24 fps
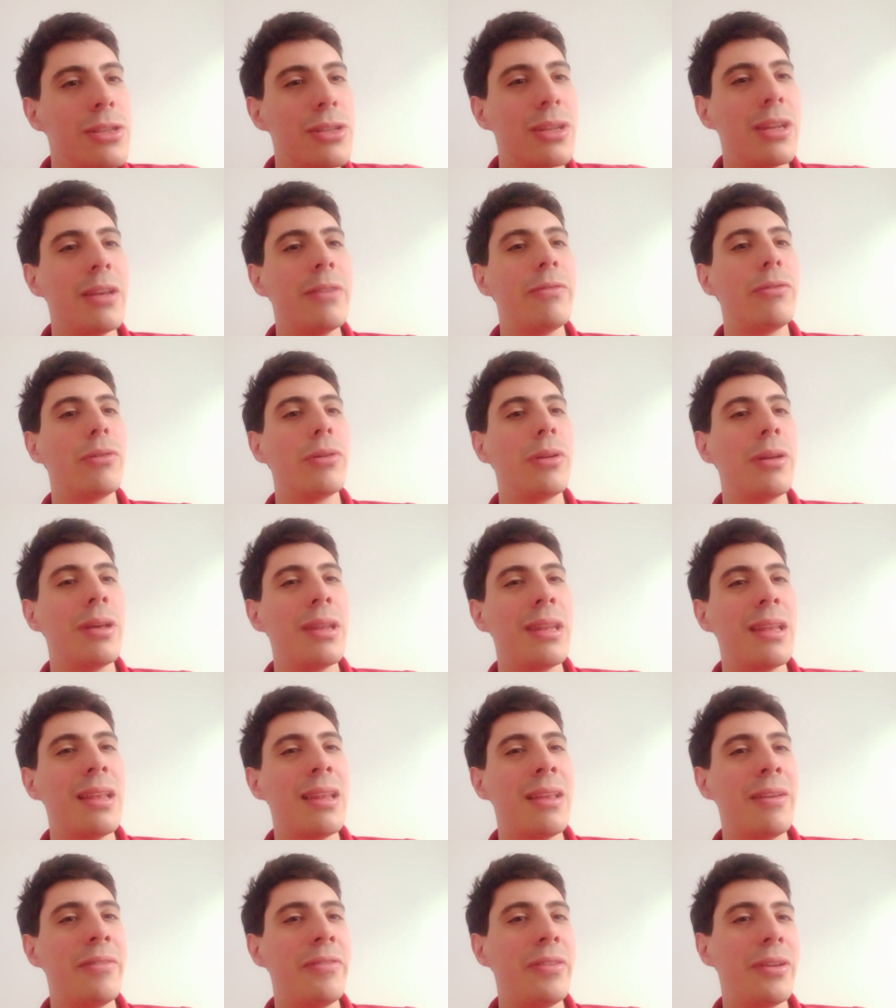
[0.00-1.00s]
So therefore, they,
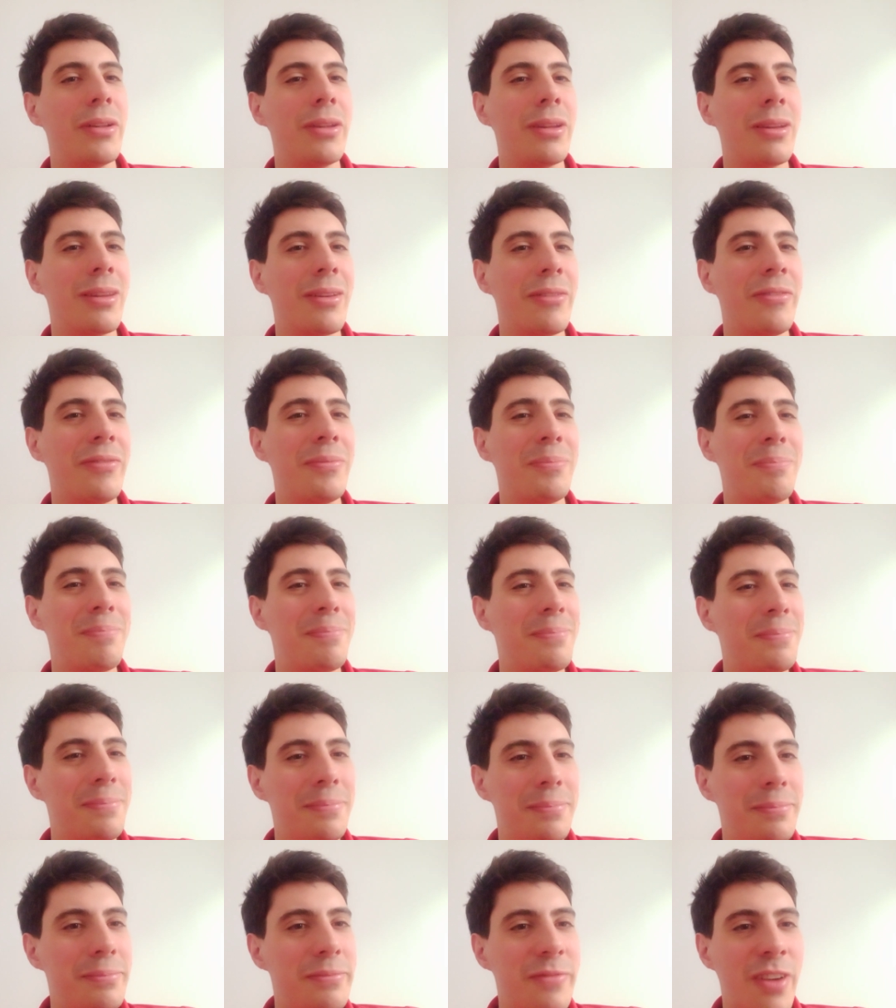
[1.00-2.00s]
they feel that the
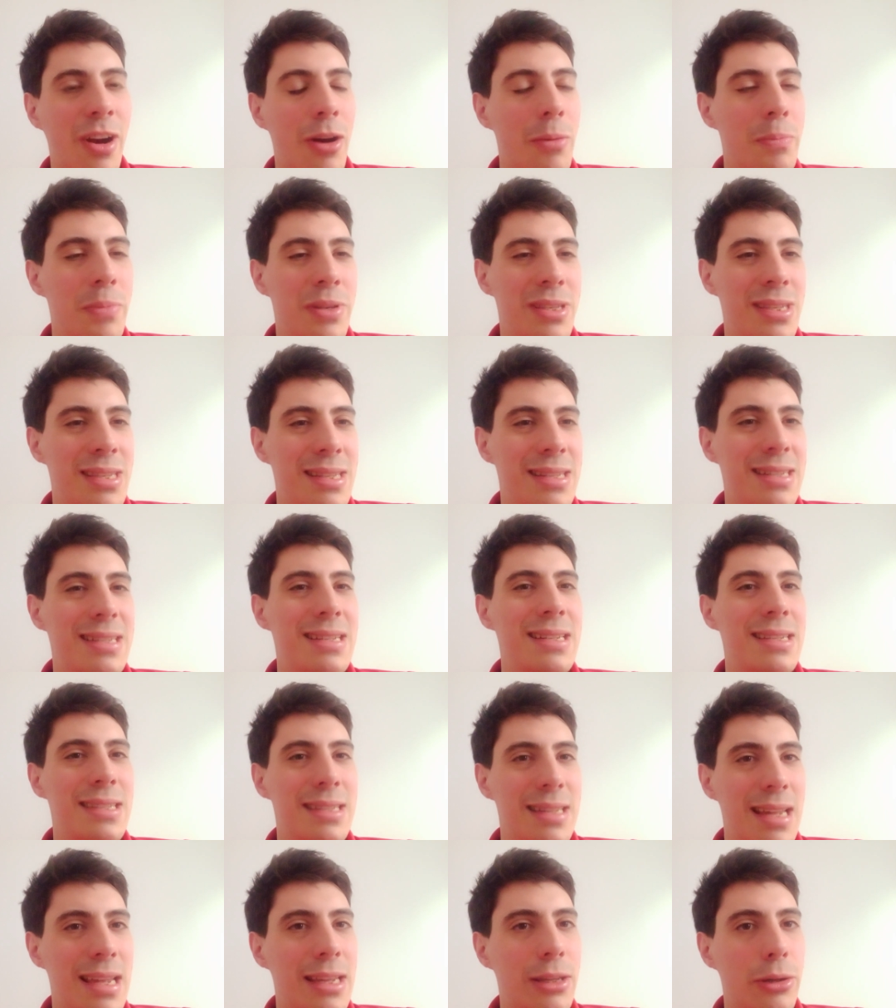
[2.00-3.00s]
therapist is
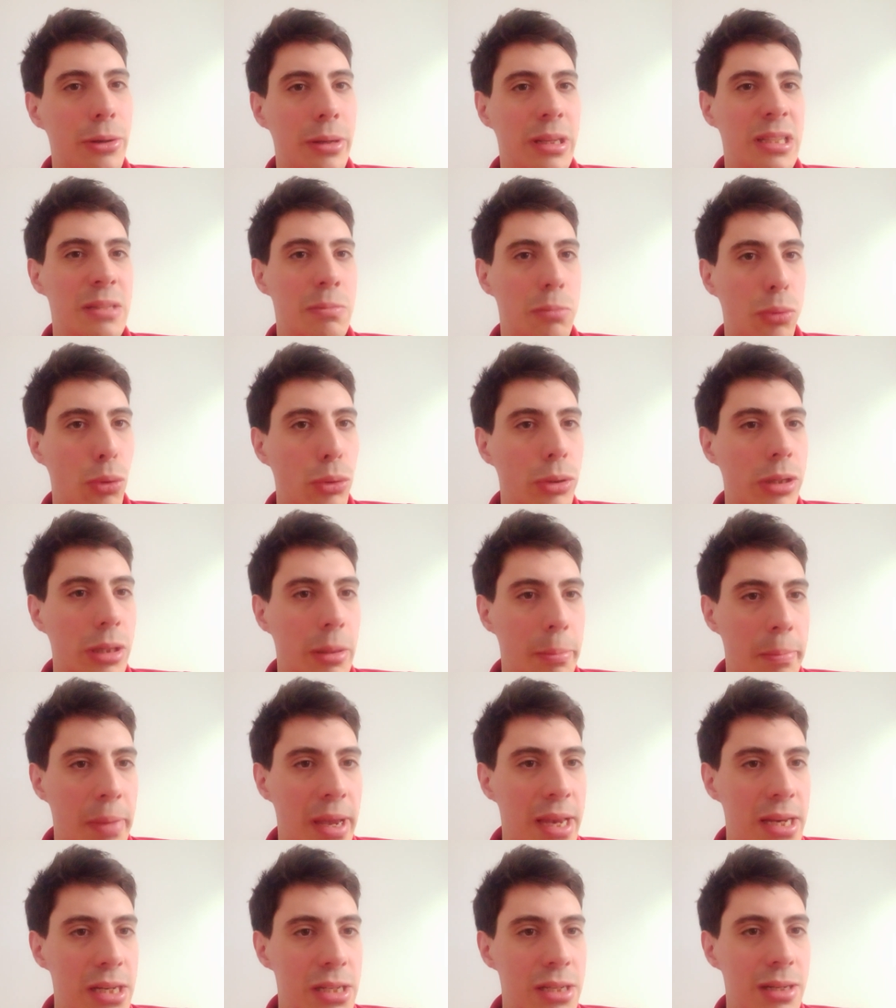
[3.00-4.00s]
just there to exploit the
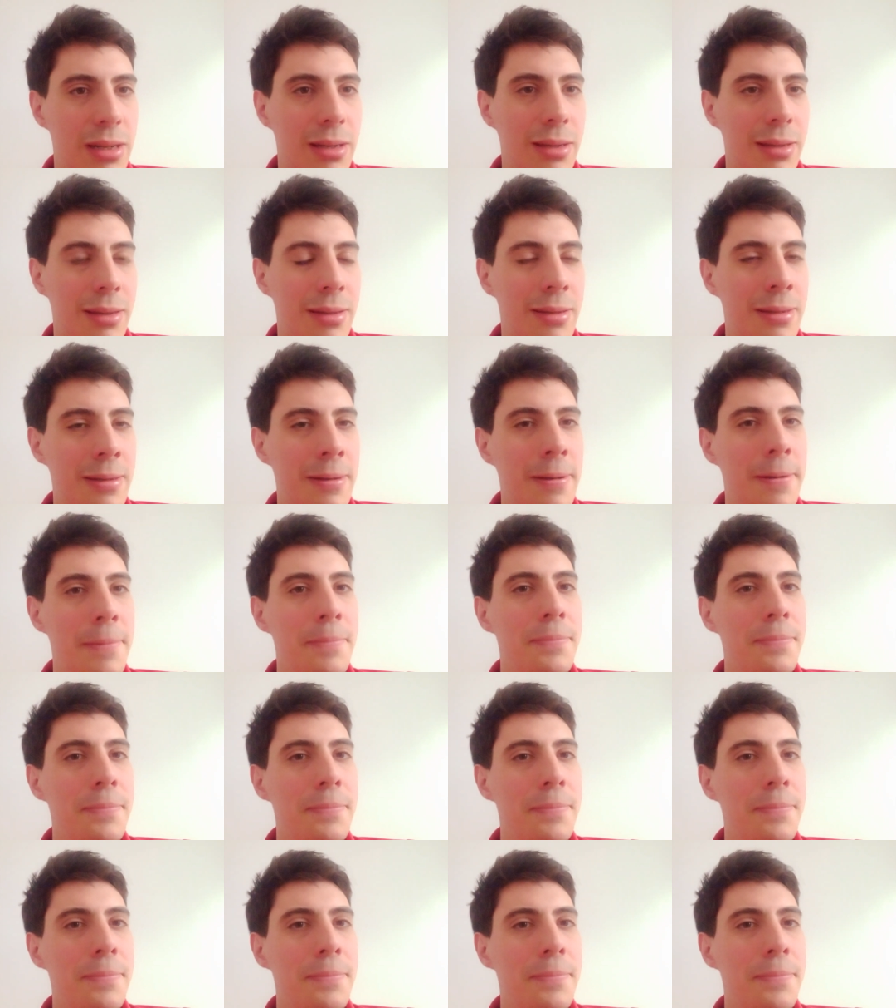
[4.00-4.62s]
patient